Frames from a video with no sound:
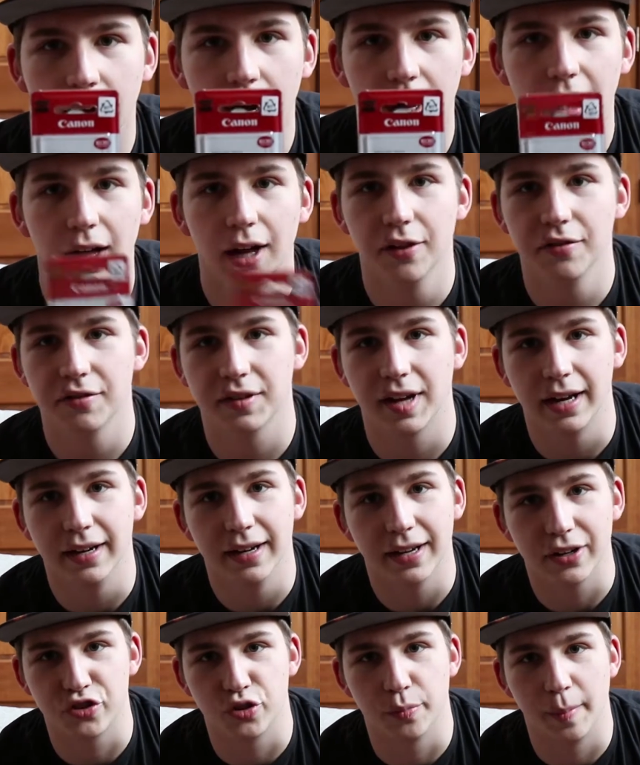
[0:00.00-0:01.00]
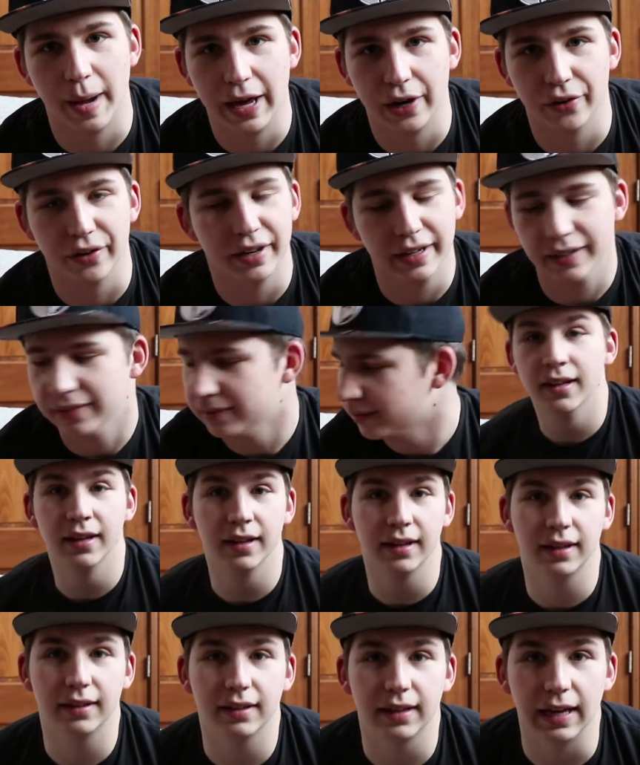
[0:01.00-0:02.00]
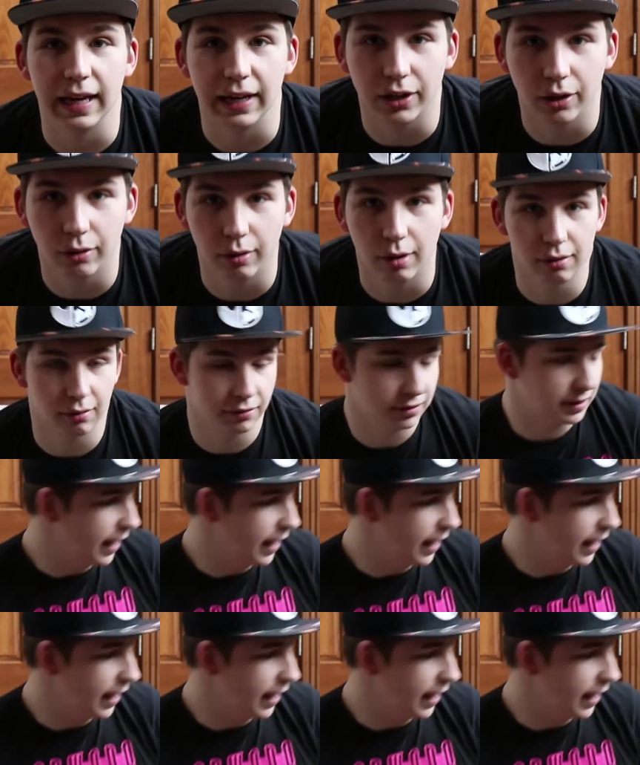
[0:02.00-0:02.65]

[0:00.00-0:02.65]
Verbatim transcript: I also got an extra battery. Can't go wrong with